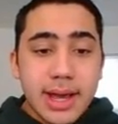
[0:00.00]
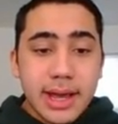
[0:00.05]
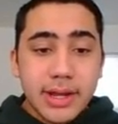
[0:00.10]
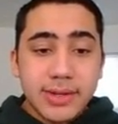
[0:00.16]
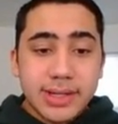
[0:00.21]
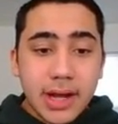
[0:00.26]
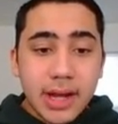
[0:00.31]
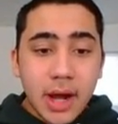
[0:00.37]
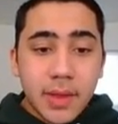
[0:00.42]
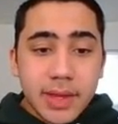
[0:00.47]
You
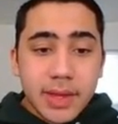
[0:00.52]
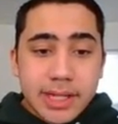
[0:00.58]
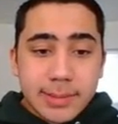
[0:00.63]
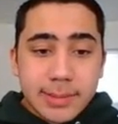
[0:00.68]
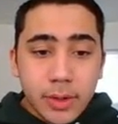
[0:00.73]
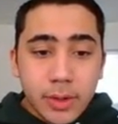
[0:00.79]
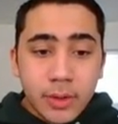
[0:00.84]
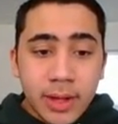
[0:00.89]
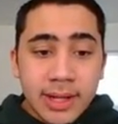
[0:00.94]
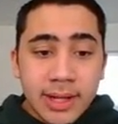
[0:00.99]
see all these
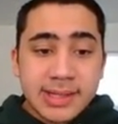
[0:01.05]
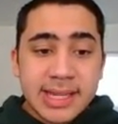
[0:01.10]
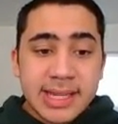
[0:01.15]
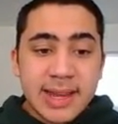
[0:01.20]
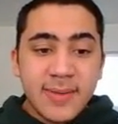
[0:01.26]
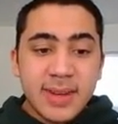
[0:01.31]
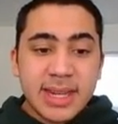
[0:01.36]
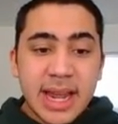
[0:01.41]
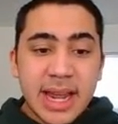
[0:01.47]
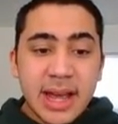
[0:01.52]
blue lines
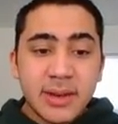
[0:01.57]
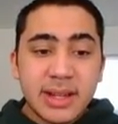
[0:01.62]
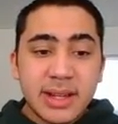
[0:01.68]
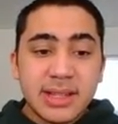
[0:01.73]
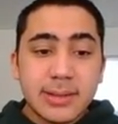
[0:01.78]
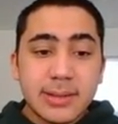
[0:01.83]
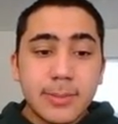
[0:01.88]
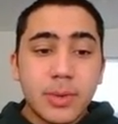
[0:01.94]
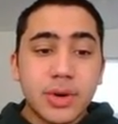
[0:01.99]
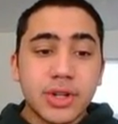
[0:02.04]
even down
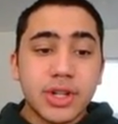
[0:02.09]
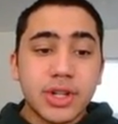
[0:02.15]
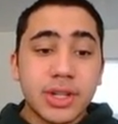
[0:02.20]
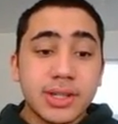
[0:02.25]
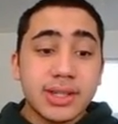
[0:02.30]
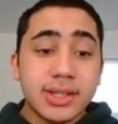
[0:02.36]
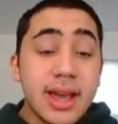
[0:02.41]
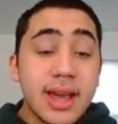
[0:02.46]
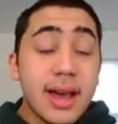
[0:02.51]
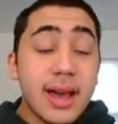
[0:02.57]
into
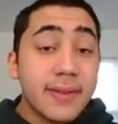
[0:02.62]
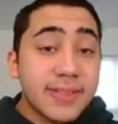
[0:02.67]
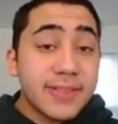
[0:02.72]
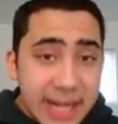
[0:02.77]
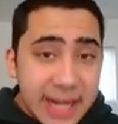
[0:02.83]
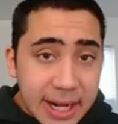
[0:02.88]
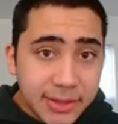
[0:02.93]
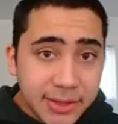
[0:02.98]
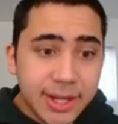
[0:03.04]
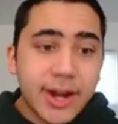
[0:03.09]
portions of
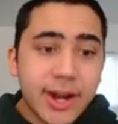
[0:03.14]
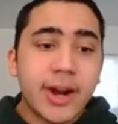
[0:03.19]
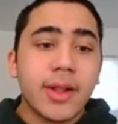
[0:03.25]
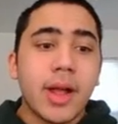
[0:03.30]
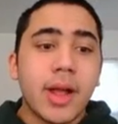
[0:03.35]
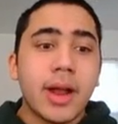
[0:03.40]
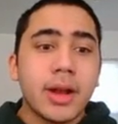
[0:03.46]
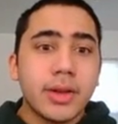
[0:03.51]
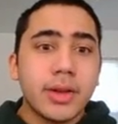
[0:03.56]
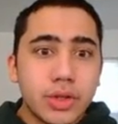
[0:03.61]
South
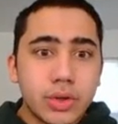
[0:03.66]
Carolina,